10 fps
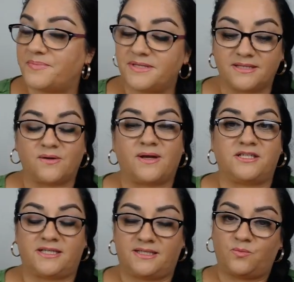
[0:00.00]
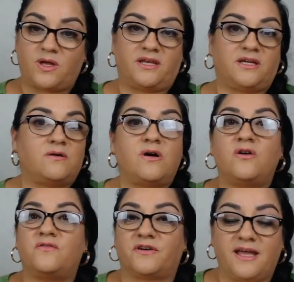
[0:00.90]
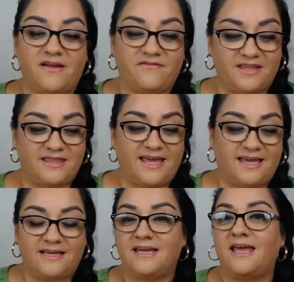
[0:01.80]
So I just want to go over everything.